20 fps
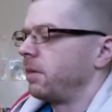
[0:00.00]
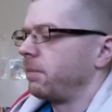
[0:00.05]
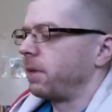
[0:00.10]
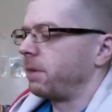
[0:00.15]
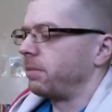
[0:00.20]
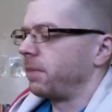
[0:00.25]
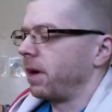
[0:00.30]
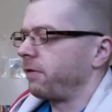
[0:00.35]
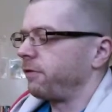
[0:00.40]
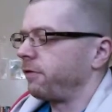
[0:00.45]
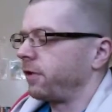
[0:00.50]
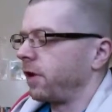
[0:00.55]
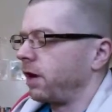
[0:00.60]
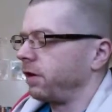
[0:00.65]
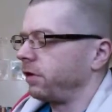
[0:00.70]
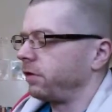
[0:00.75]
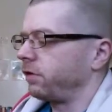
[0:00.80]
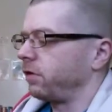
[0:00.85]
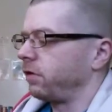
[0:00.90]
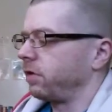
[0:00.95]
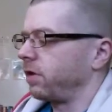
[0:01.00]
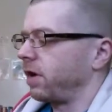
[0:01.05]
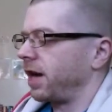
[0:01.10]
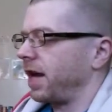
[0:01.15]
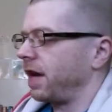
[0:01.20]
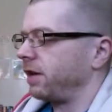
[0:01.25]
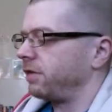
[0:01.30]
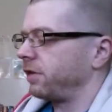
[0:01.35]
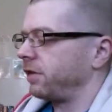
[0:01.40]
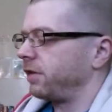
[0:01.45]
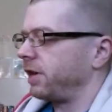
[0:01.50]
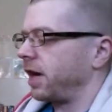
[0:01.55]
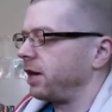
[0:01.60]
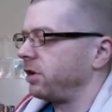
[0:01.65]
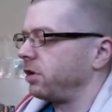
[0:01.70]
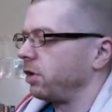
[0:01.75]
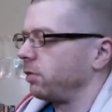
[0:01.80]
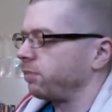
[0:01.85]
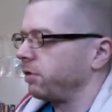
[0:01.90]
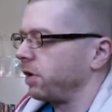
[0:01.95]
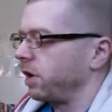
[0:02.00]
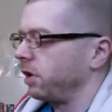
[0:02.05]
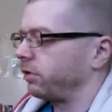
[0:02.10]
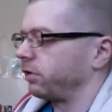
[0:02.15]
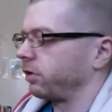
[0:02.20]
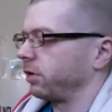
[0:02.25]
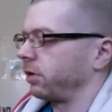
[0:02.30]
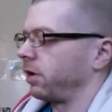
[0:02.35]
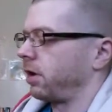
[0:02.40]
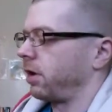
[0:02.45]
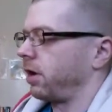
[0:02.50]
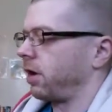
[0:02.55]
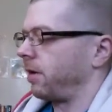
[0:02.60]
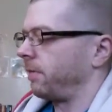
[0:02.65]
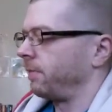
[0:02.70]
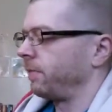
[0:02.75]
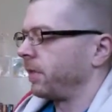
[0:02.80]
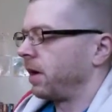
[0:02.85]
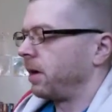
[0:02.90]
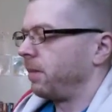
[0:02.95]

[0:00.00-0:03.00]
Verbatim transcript: But my friends, do not hesitate to preach the law.